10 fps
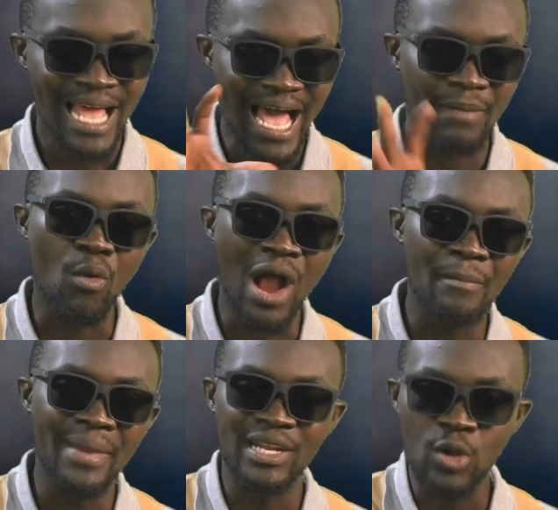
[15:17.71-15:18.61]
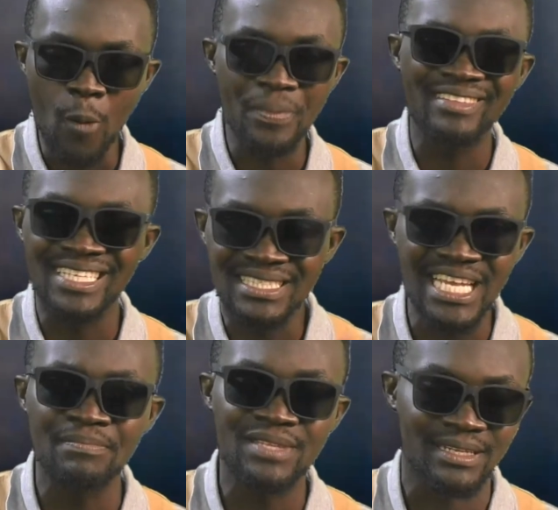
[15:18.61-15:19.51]
and Muhammad copied the
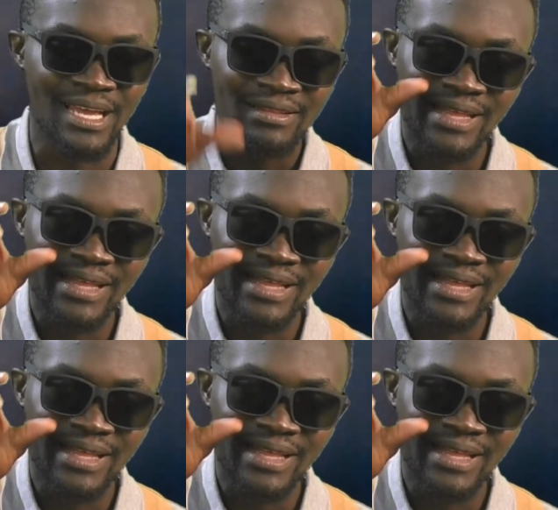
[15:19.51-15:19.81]
same thing.